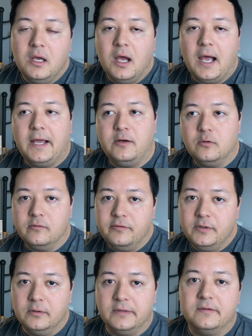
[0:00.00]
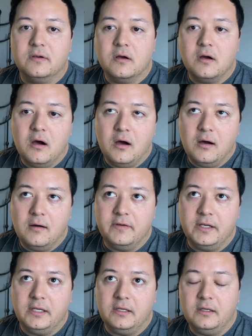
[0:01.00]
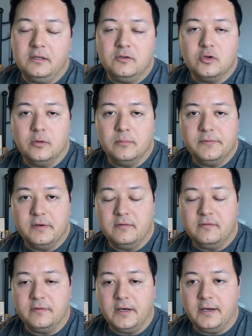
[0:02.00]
I don't feel as confident in terms of